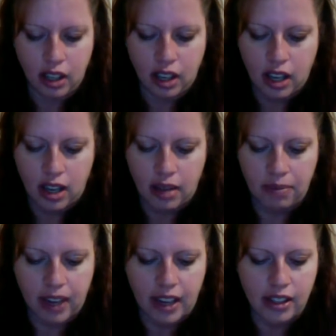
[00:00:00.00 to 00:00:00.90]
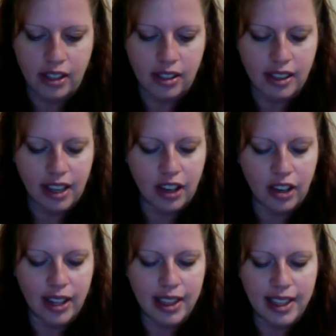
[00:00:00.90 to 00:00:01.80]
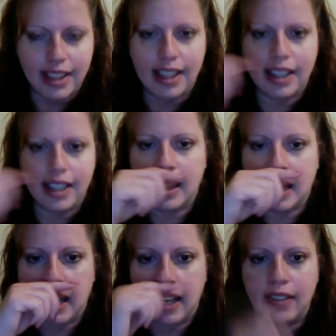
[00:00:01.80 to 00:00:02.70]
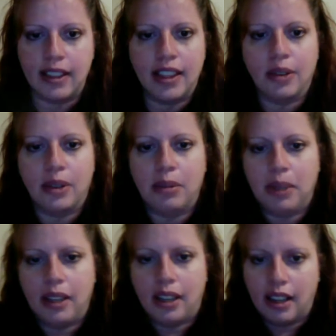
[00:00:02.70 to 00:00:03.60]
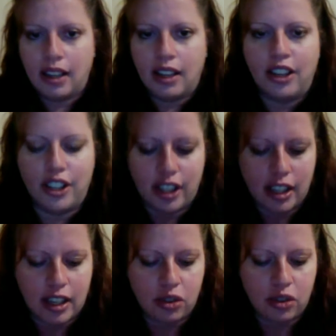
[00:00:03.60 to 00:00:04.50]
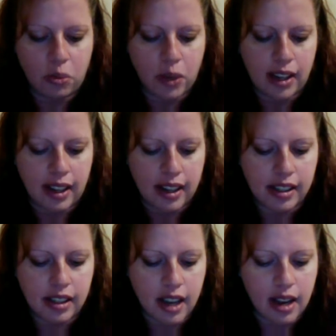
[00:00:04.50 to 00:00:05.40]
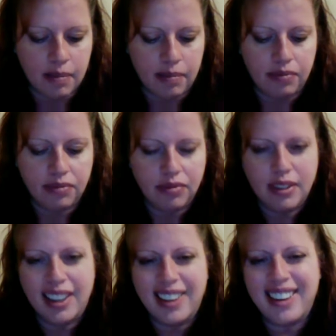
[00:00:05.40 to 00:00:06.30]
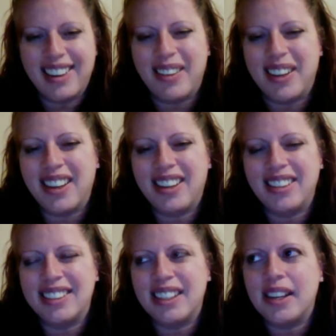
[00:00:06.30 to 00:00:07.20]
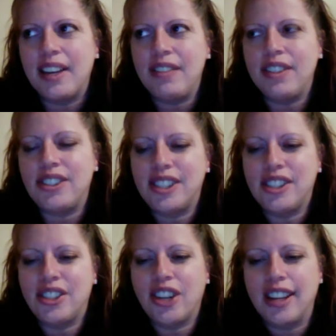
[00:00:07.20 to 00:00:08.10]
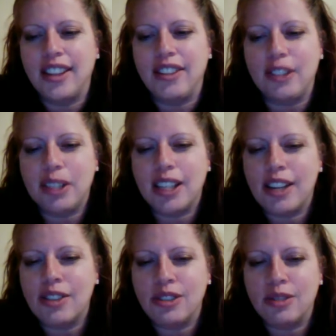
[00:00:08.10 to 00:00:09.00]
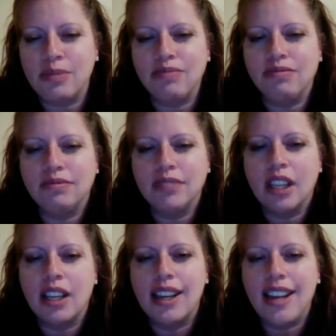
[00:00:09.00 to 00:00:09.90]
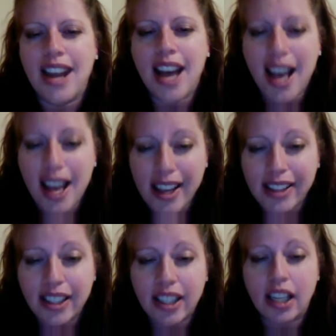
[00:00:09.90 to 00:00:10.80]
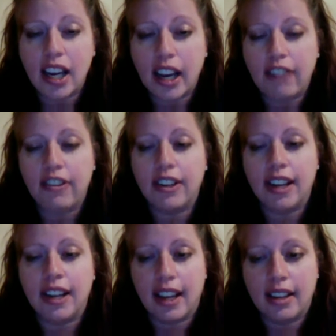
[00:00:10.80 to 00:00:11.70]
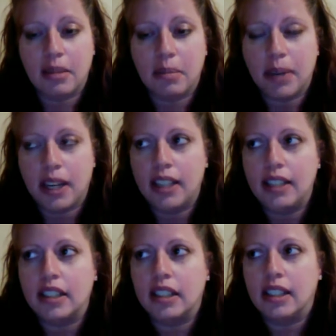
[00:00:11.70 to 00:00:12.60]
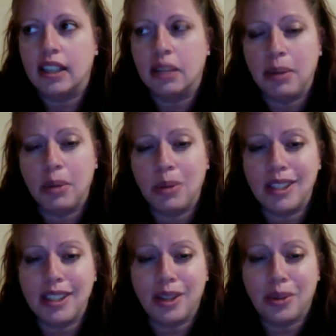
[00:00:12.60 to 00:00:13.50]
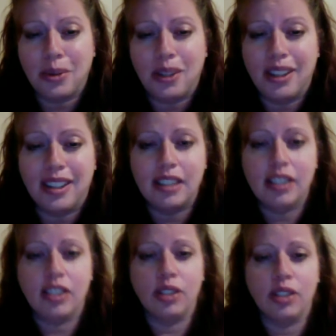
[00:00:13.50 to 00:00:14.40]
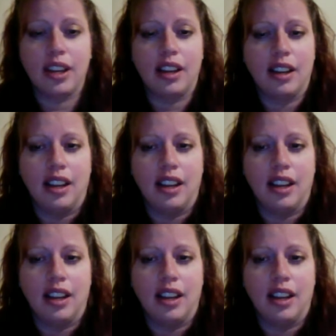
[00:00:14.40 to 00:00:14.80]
I don't know, I think that kind of a thing would be good, as well as I'm kind of interested in trying the flipped classroom, not every day, but like maybe one day a week, so that